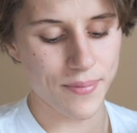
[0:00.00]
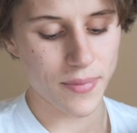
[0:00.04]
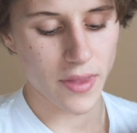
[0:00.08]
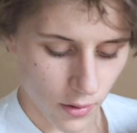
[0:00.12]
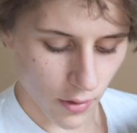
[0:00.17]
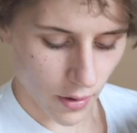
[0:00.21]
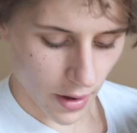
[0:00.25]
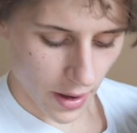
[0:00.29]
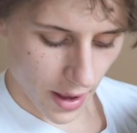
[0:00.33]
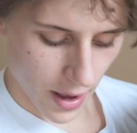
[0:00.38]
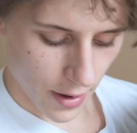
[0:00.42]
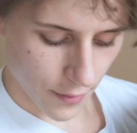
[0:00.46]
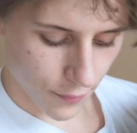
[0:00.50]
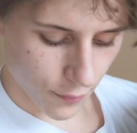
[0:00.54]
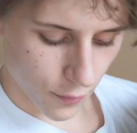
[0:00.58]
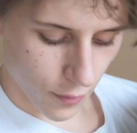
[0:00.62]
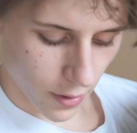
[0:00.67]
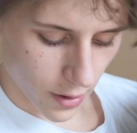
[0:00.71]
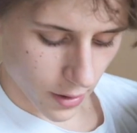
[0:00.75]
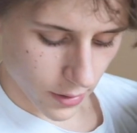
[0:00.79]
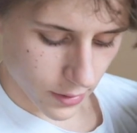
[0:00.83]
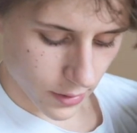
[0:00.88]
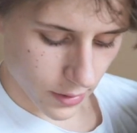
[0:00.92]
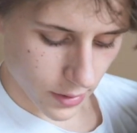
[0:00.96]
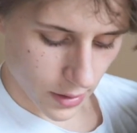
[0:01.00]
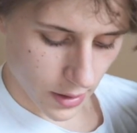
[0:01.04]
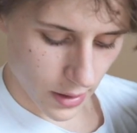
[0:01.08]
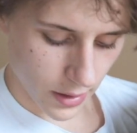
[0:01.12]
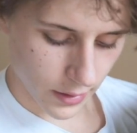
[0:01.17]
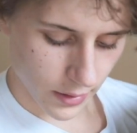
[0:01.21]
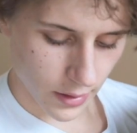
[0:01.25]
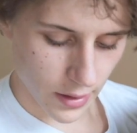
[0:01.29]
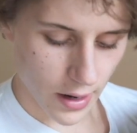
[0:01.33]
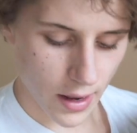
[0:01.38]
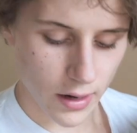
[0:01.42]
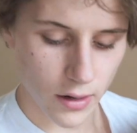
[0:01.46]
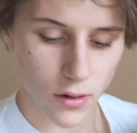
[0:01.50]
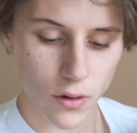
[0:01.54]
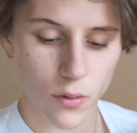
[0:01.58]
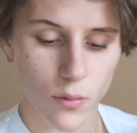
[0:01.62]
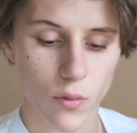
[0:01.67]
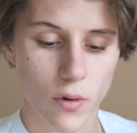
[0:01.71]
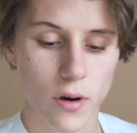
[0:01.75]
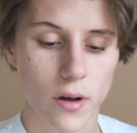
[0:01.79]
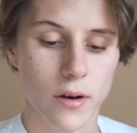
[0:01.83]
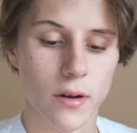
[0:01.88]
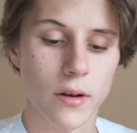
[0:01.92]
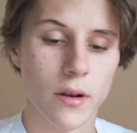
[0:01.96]
So I have one and another
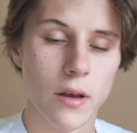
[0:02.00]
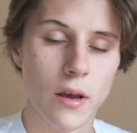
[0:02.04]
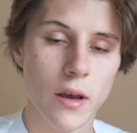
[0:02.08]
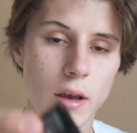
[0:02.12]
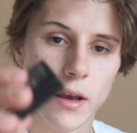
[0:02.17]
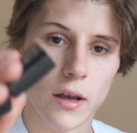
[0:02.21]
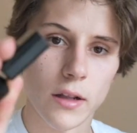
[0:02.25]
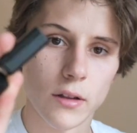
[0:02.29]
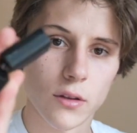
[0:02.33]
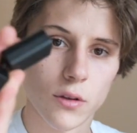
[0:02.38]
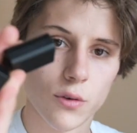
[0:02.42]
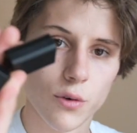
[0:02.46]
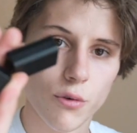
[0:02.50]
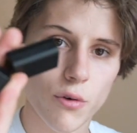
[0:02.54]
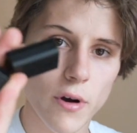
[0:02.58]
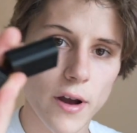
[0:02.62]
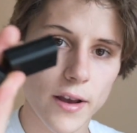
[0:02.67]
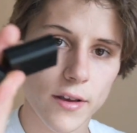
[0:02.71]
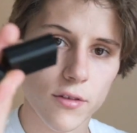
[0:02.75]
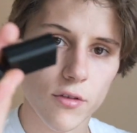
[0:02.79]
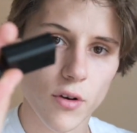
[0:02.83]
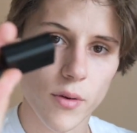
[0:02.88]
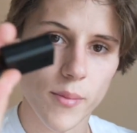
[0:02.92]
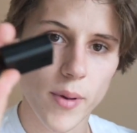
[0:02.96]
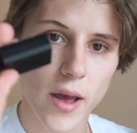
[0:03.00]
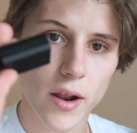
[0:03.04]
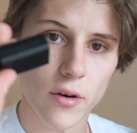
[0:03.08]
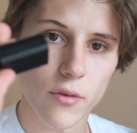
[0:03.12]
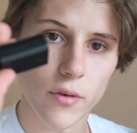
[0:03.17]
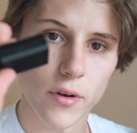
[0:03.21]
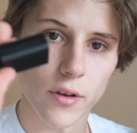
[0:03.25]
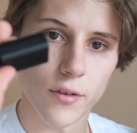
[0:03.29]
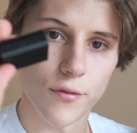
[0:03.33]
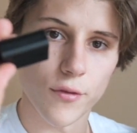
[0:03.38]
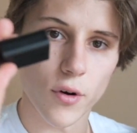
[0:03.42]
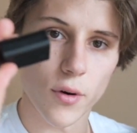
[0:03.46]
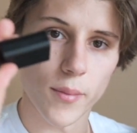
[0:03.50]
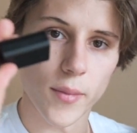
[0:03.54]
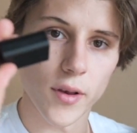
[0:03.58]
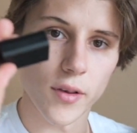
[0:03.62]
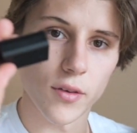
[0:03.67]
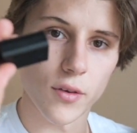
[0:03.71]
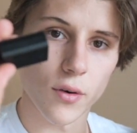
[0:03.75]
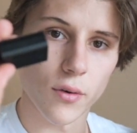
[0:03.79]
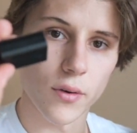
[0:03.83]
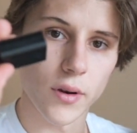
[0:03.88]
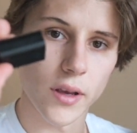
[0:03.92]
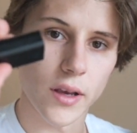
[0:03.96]
one, 2 extra batteries for my
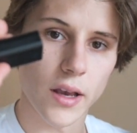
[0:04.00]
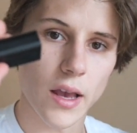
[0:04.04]
Sony